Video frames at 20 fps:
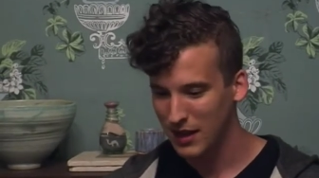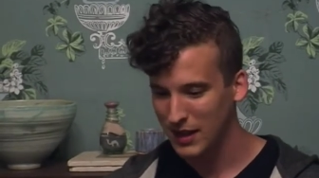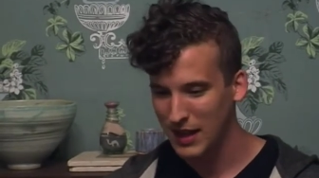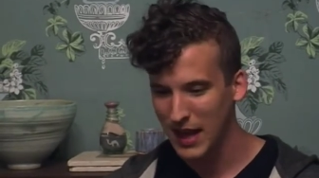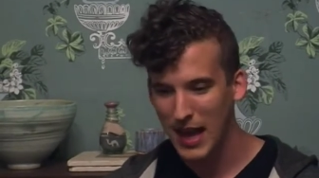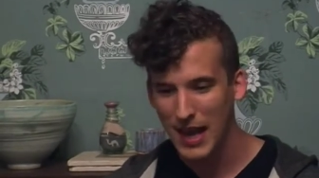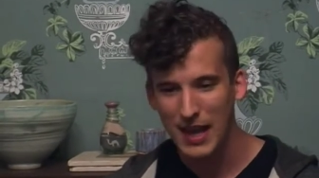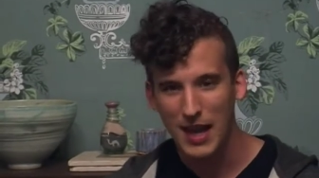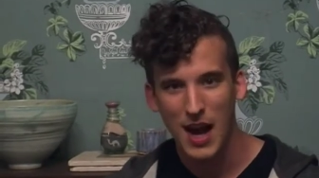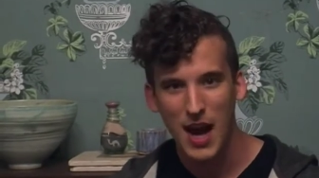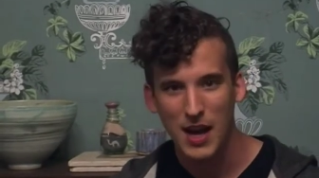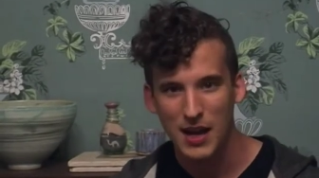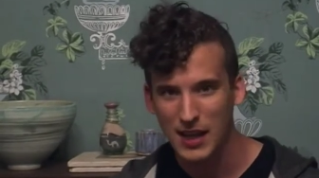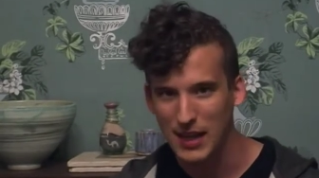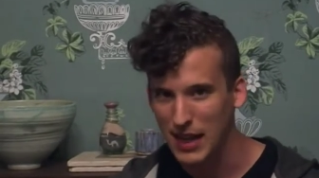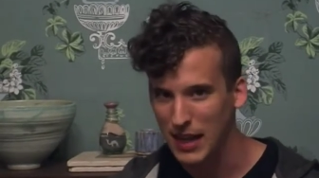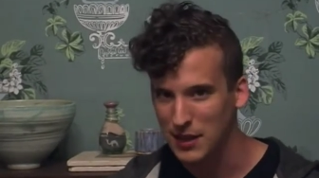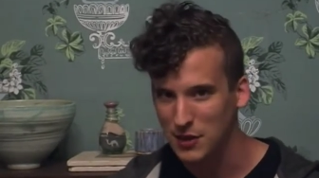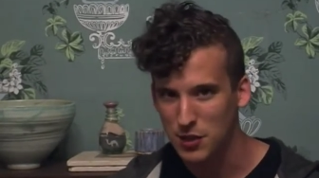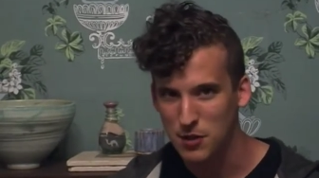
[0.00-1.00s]

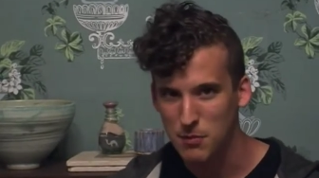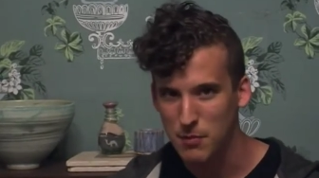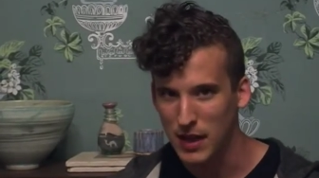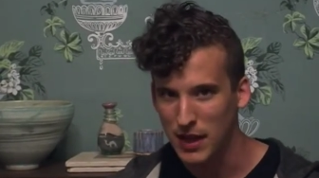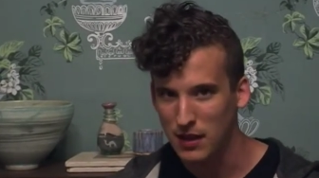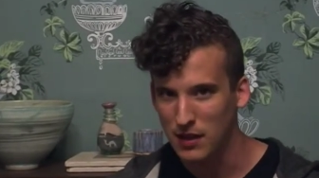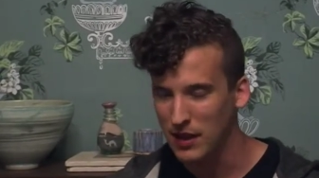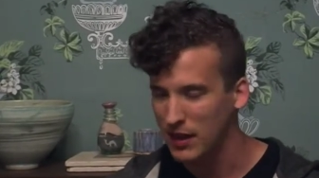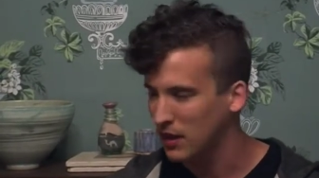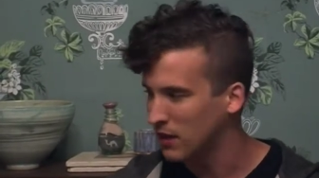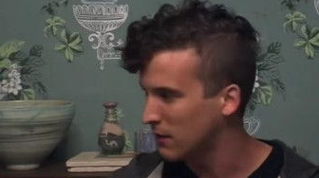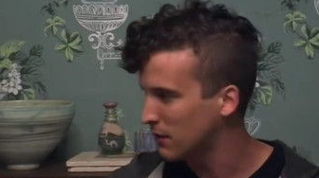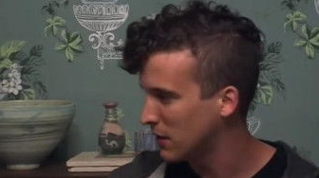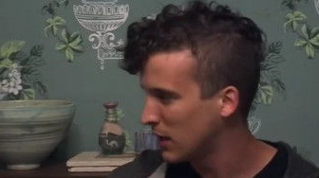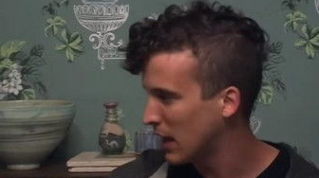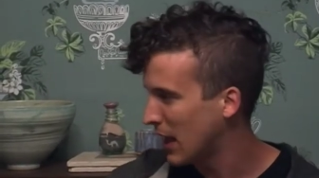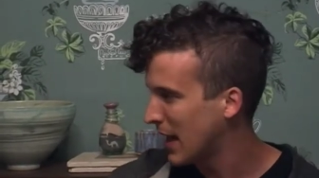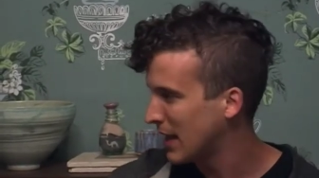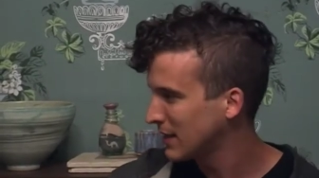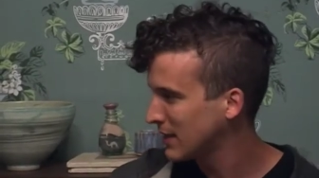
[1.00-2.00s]
chaotic intermingling of
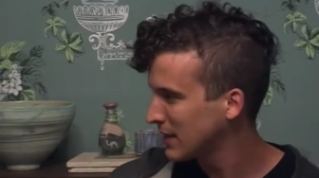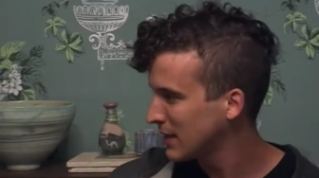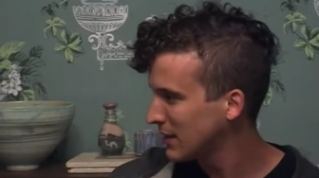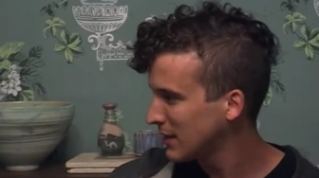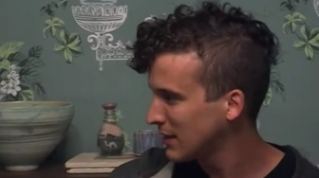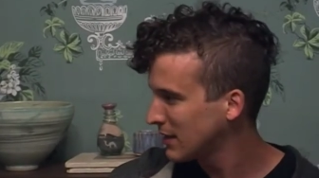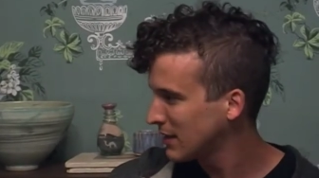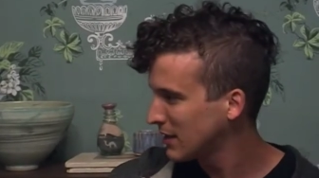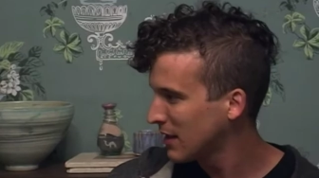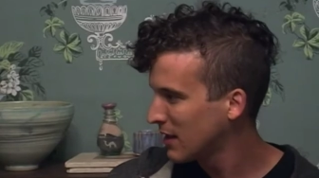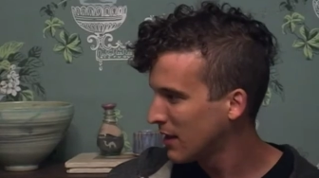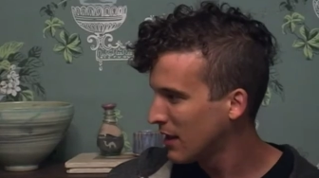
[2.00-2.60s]
classes